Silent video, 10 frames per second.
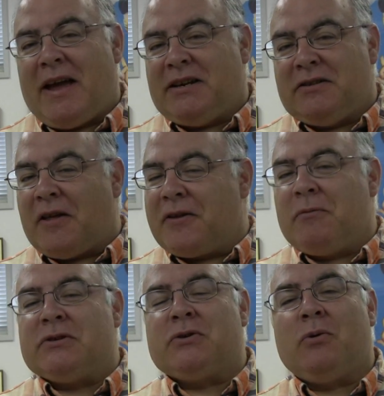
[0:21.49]
Hey,
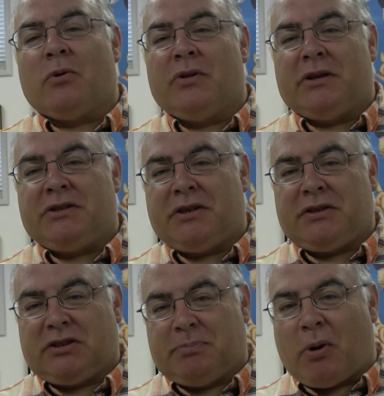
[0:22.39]
nothing was cooler than
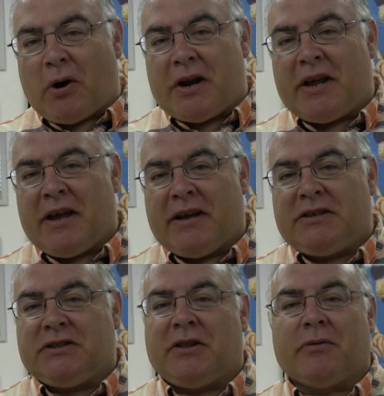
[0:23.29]
seeing
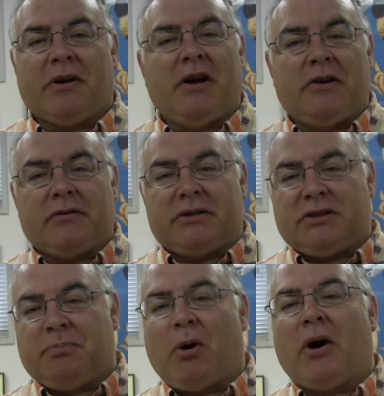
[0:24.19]
Spartacus and 300
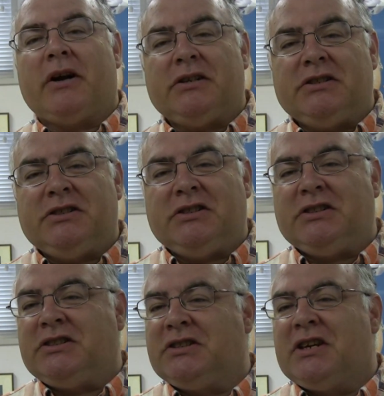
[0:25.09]

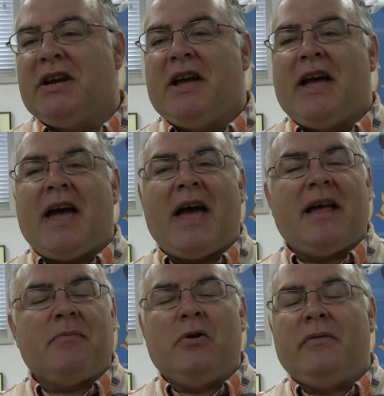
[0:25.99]
Spartans
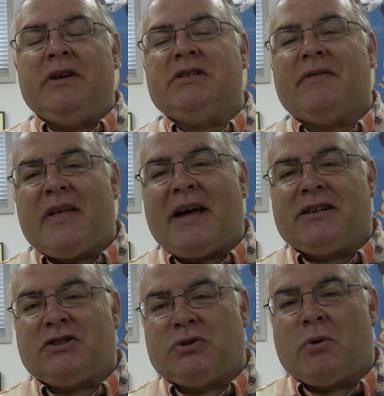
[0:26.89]
and movies of
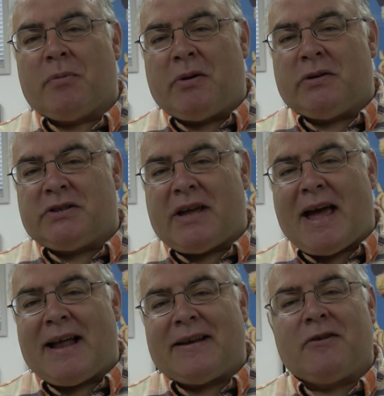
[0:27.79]
that sort because
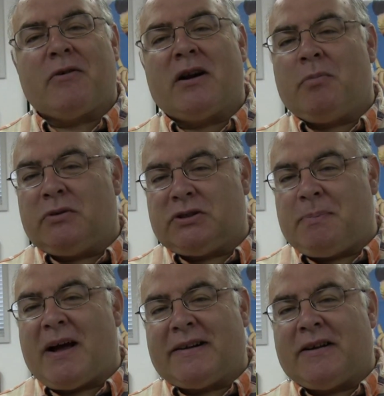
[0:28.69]
they had incredible
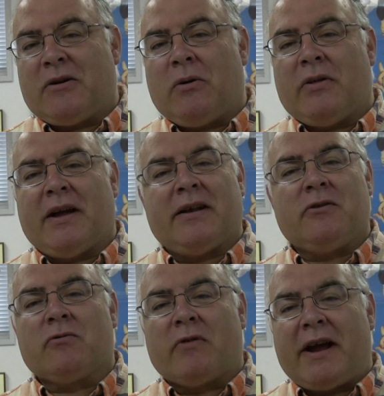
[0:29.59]
spectacle, they
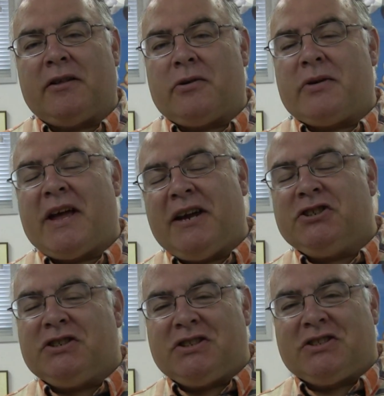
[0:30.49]
had great
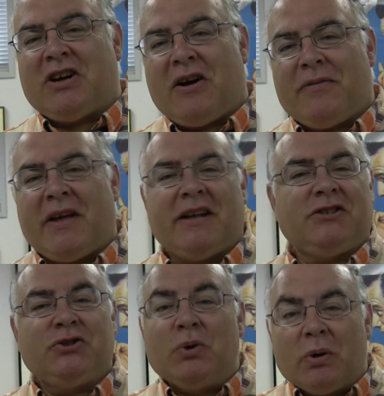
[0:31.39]
location stuff, they
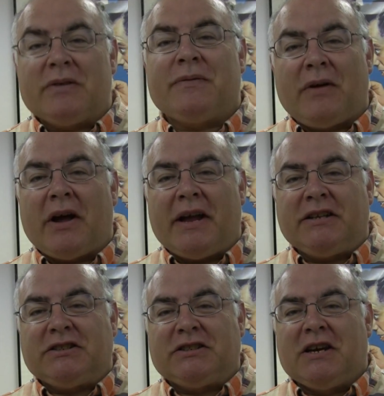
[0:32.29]
had sword
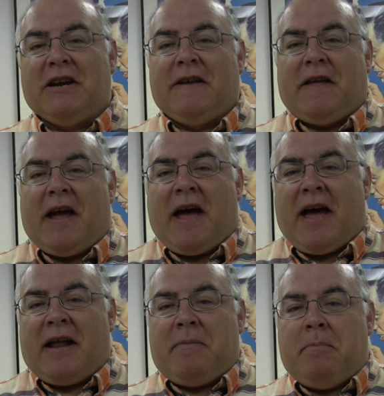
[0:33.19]
fights, they
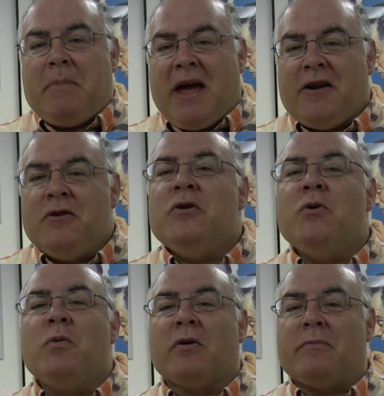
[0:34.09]
had men
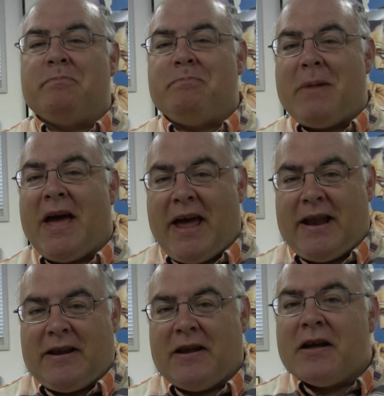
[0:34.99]
who were
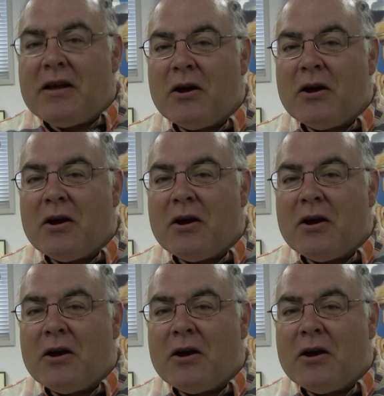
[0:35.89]
men